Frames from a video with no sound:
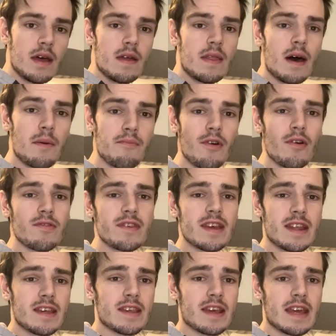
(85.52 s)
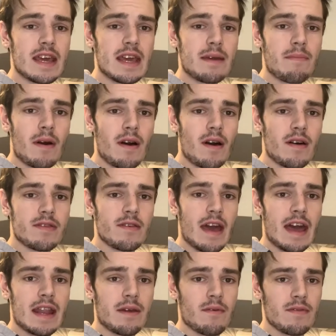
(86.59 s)
Now protein is a key part to
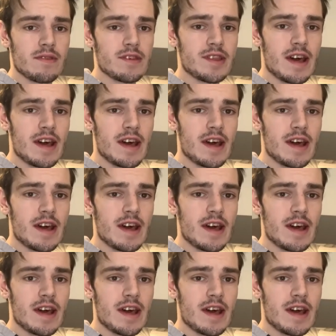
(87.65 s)
anyone's